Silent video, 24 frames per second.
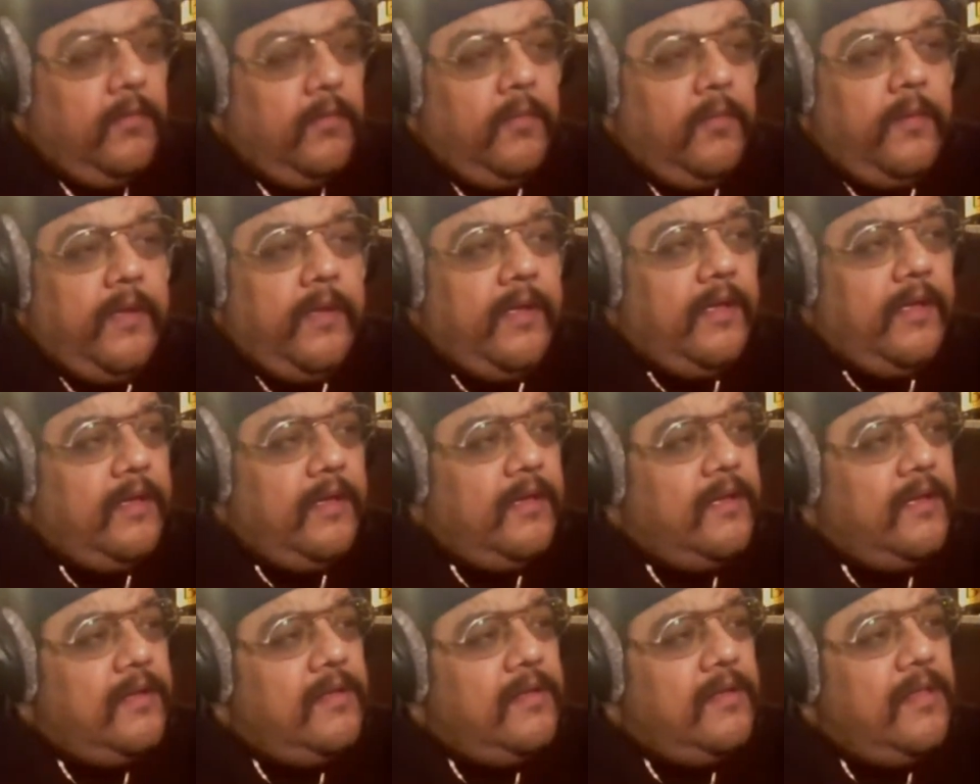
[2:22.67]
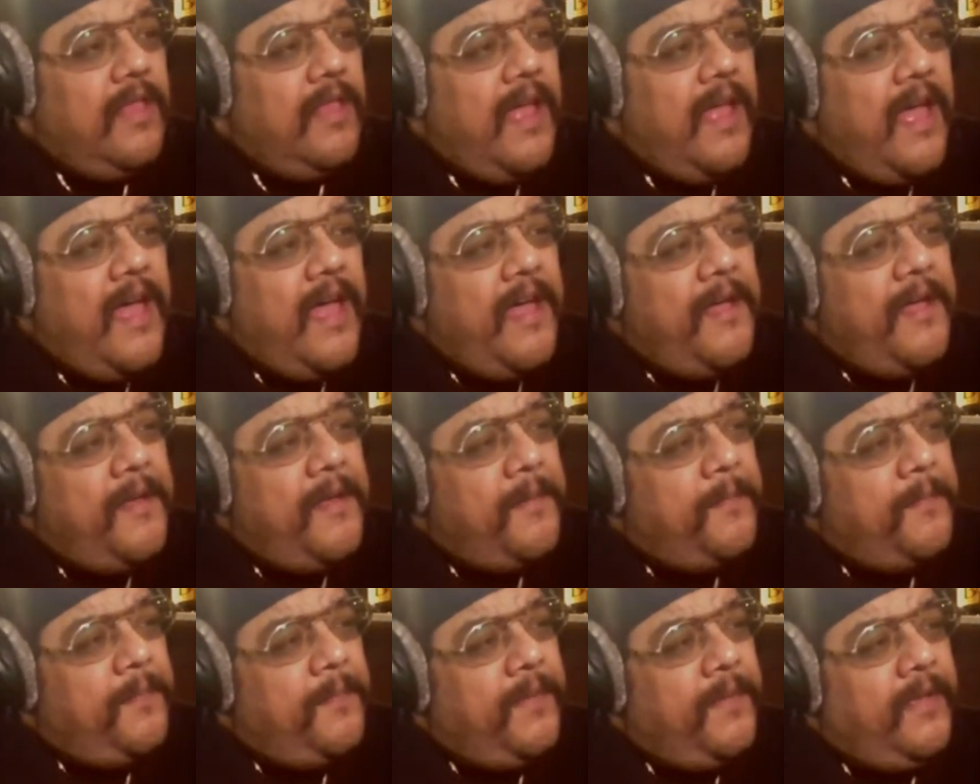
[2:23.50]
Will
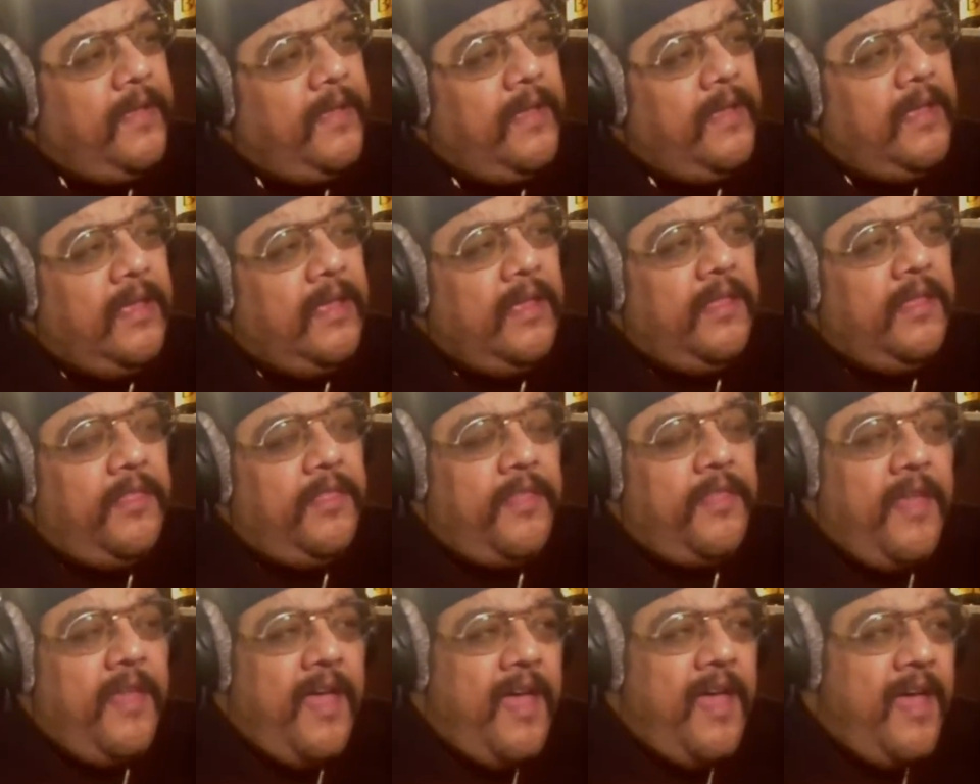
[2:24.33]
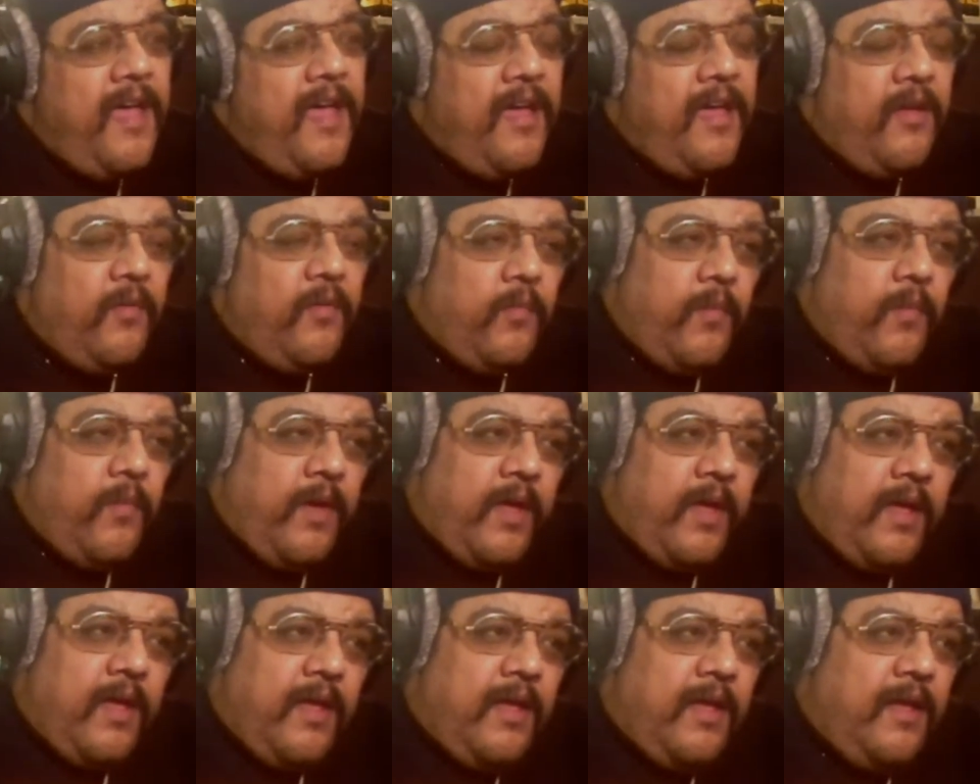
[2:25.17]
I be there
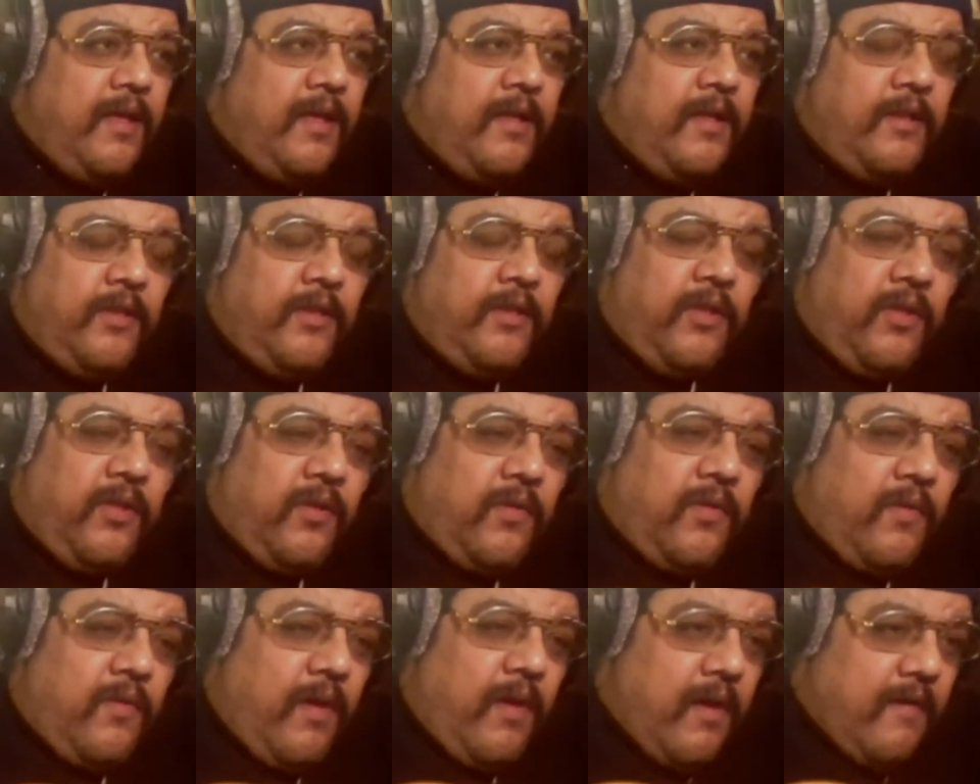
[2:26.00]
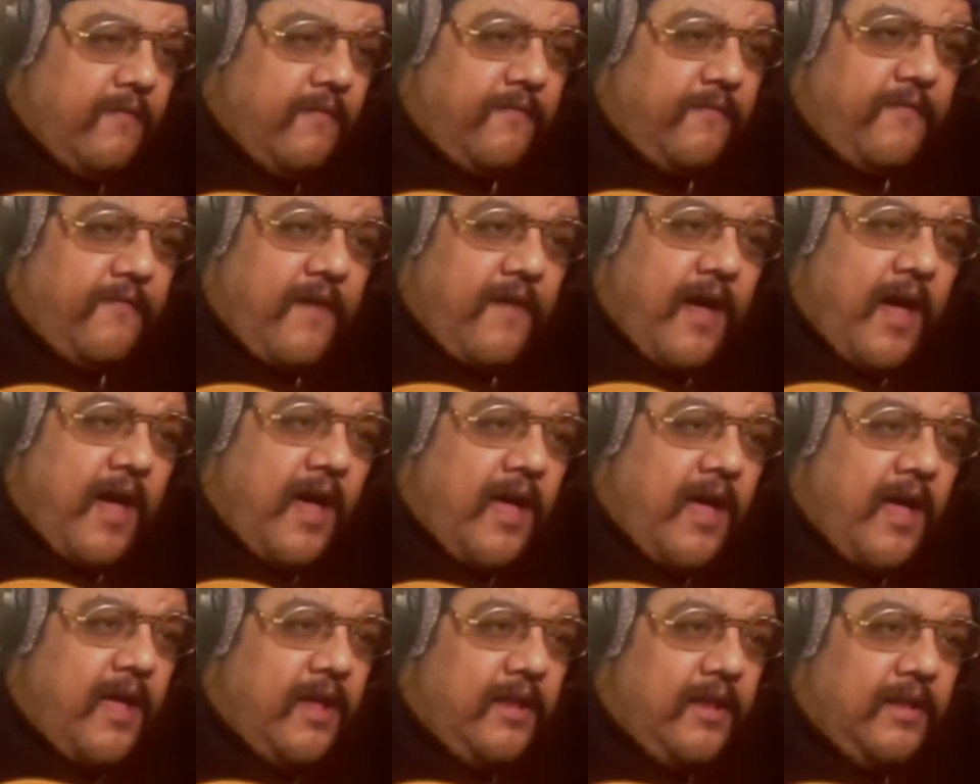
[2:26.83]
when you
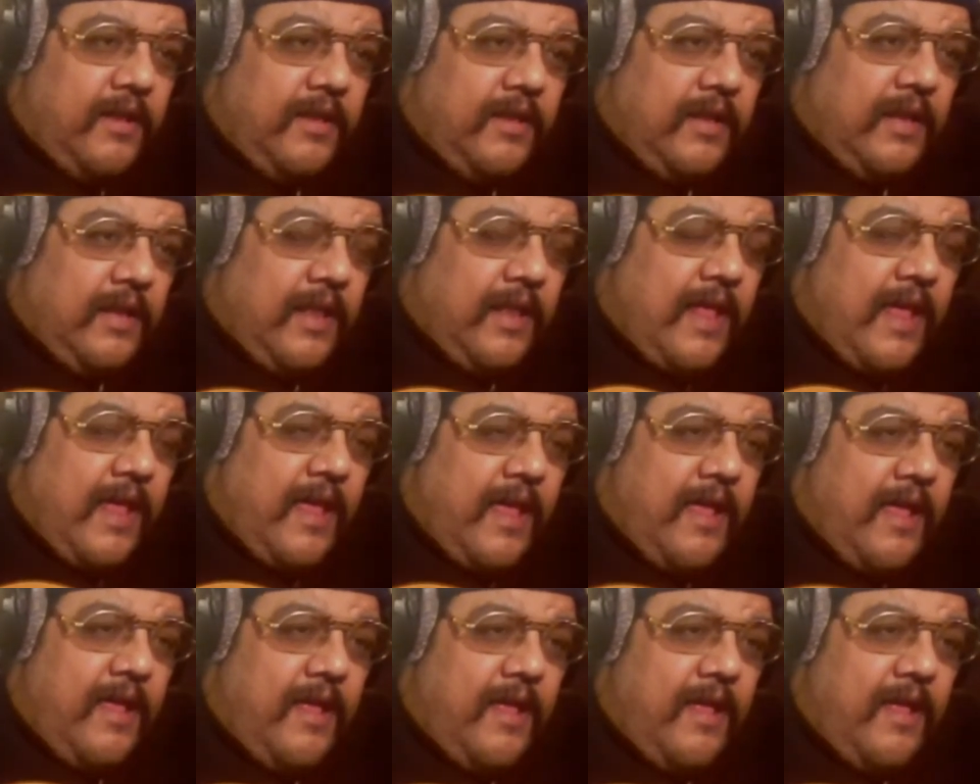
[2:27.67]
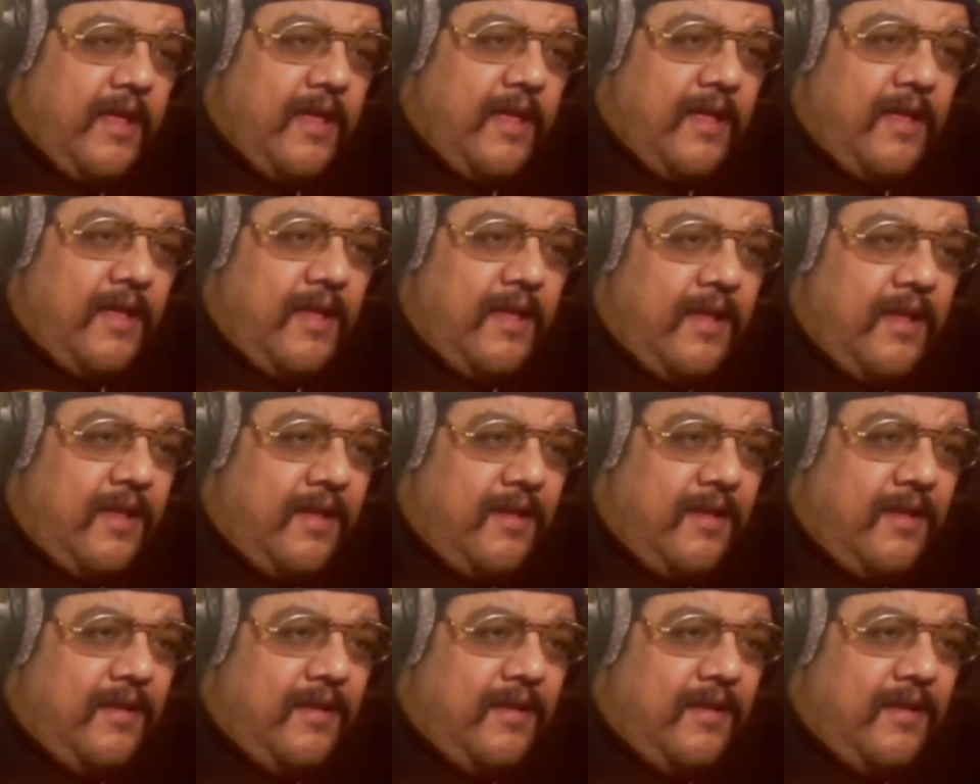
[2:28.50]
finally land?